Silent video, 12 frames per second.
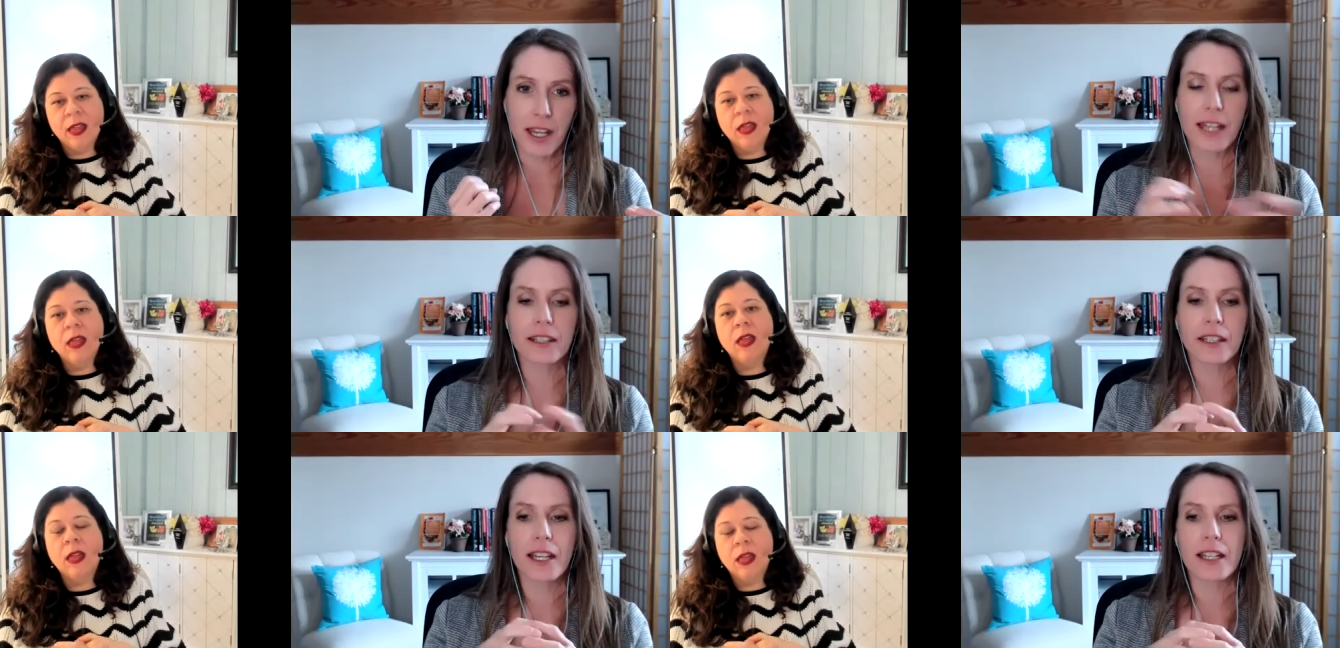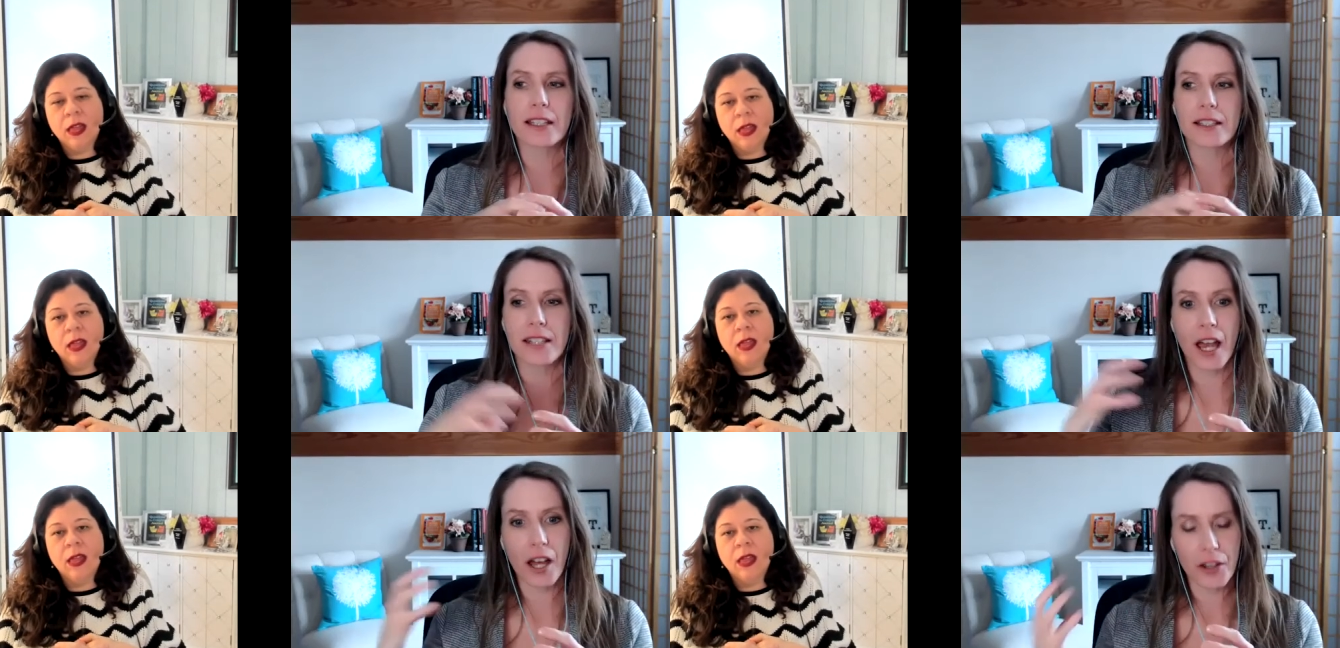Speaker 1: and
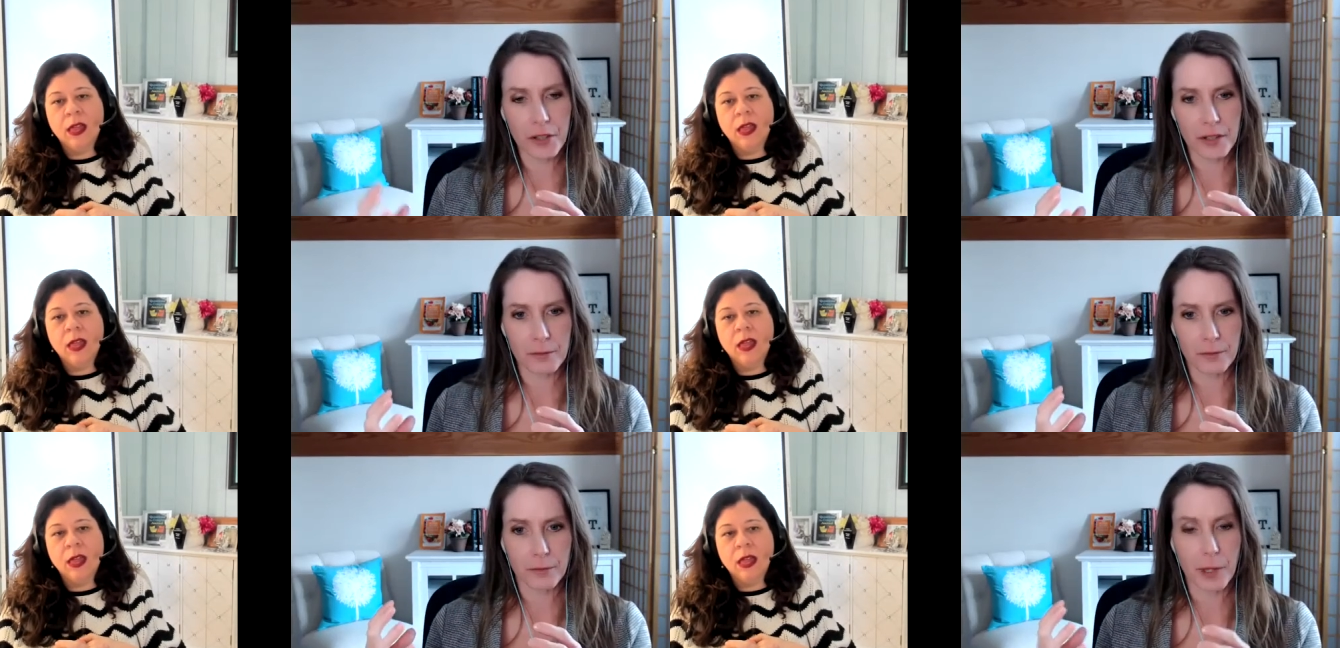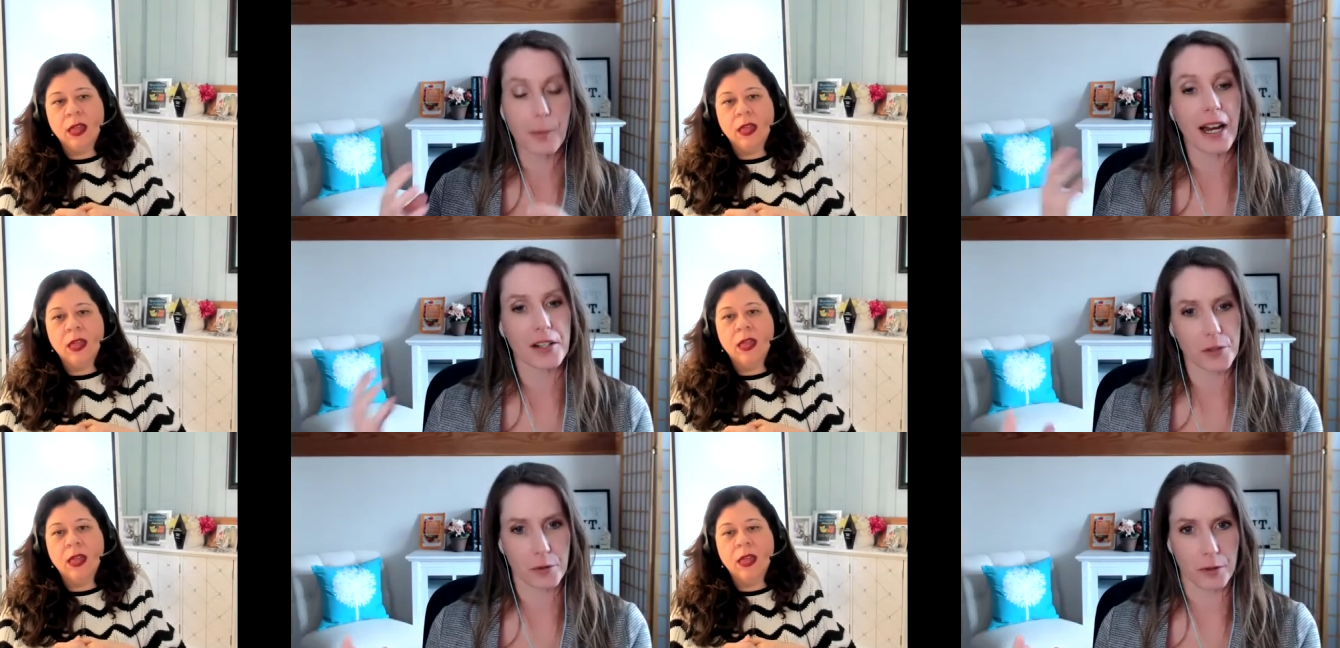like tell them the
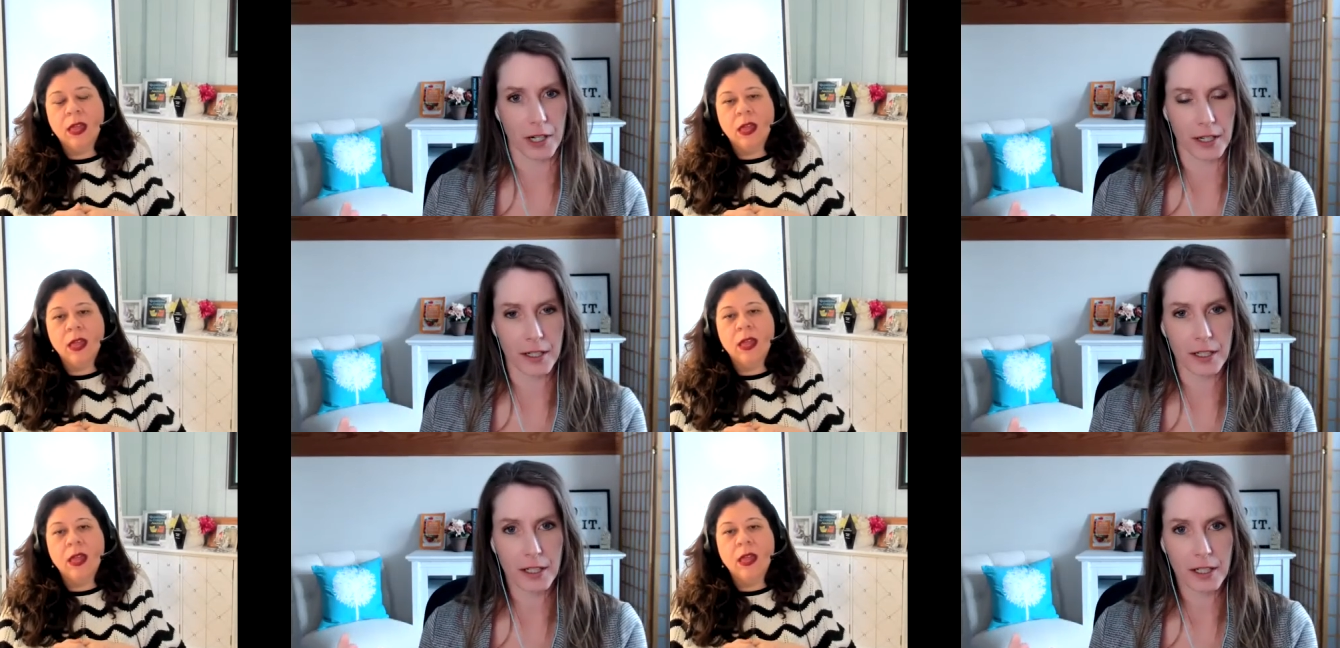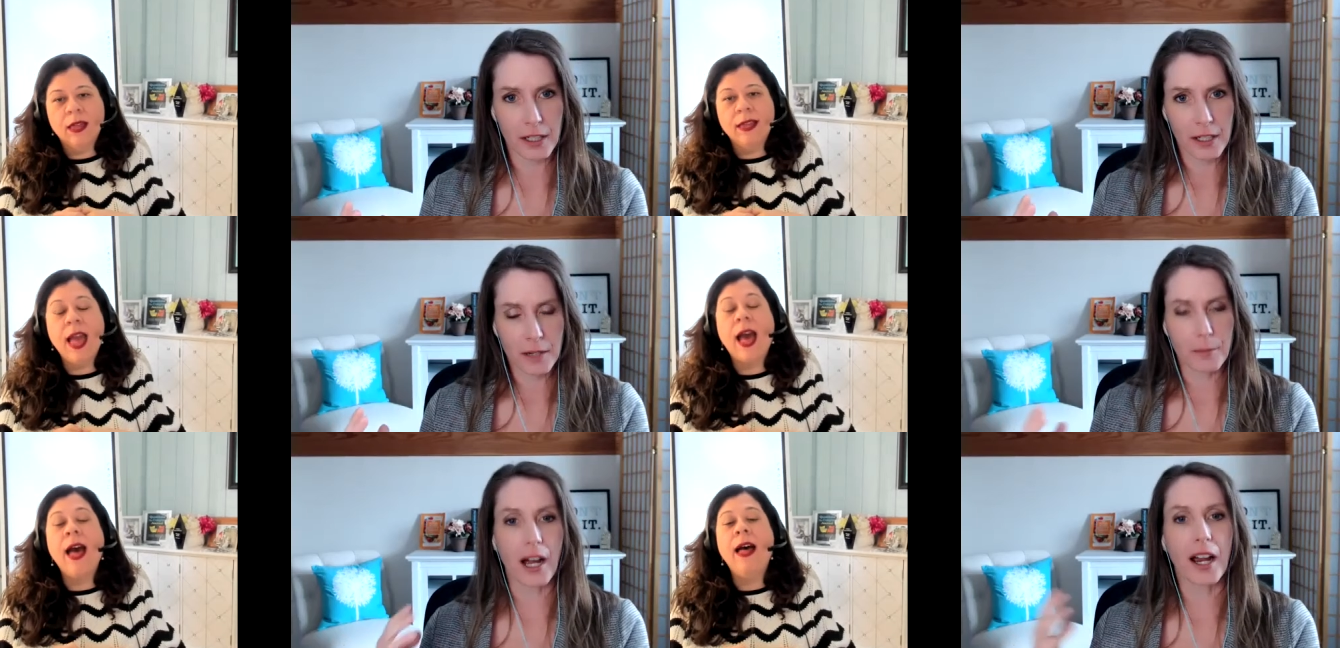backstory
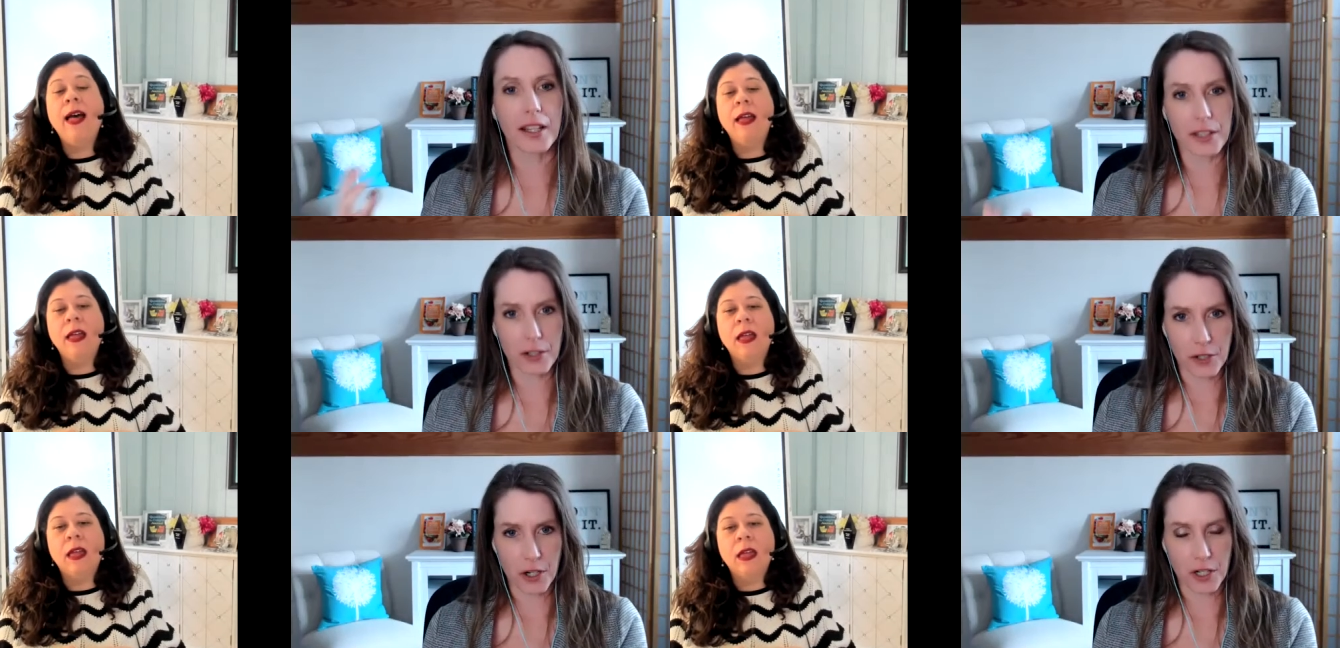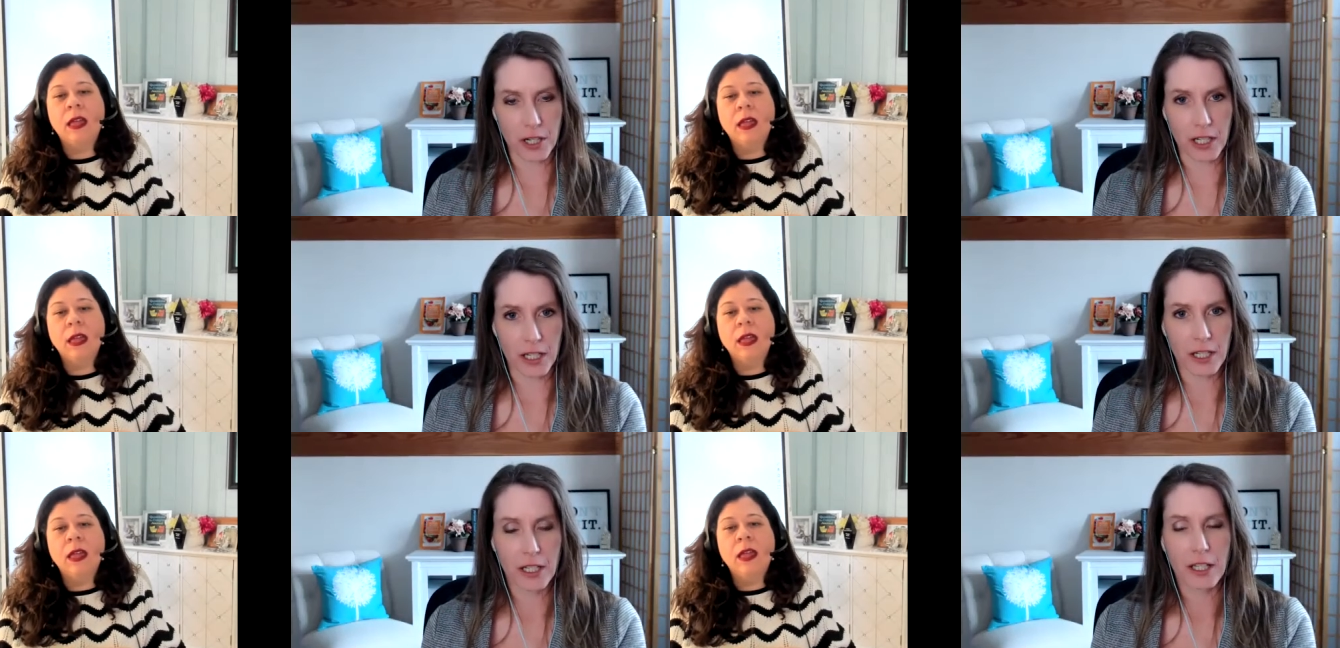yeah behind their
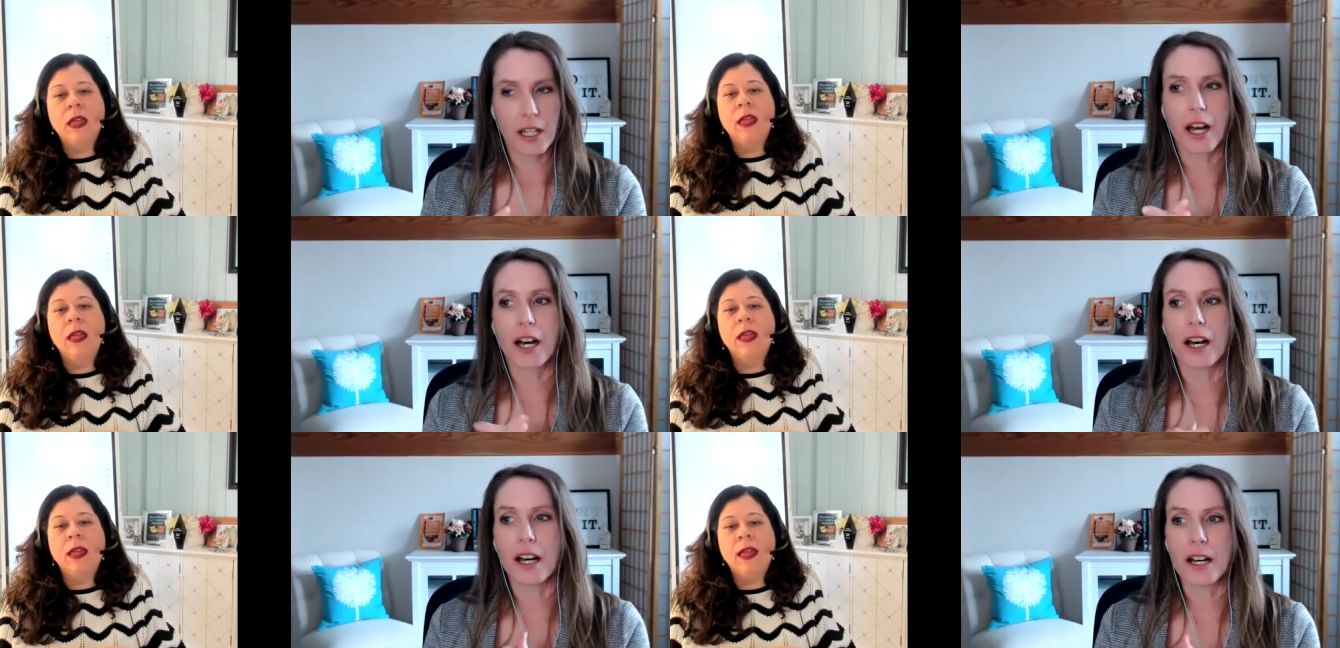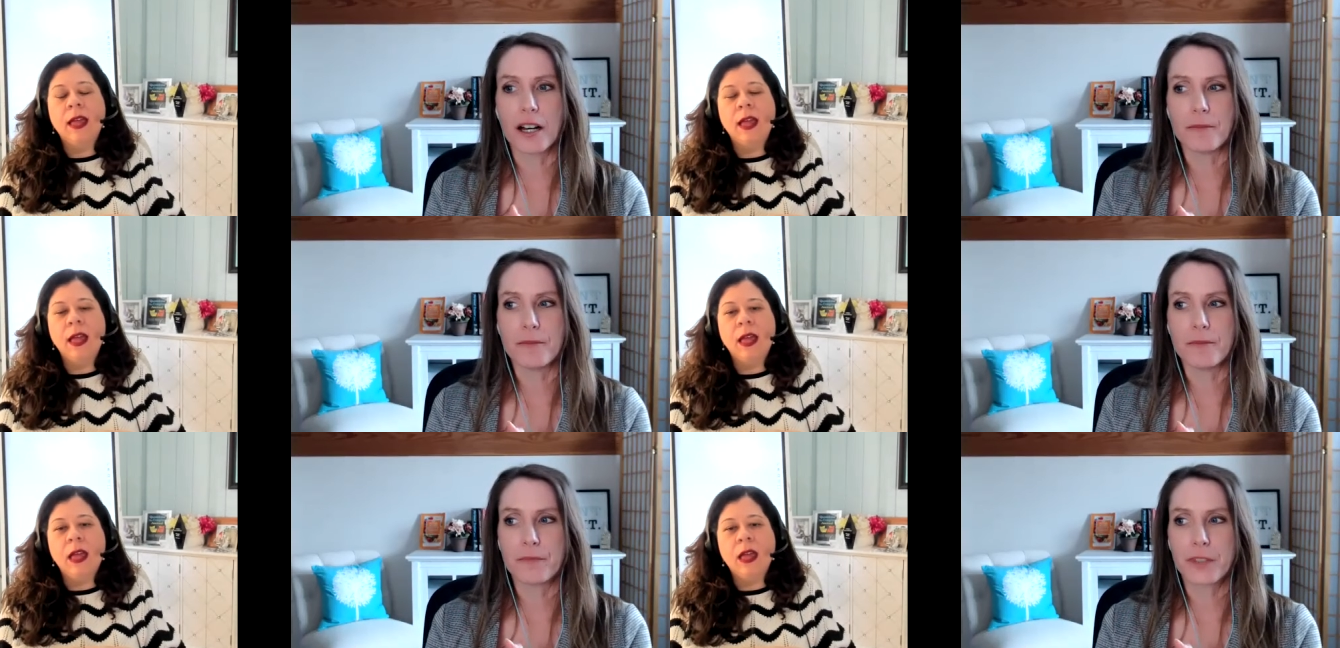journey um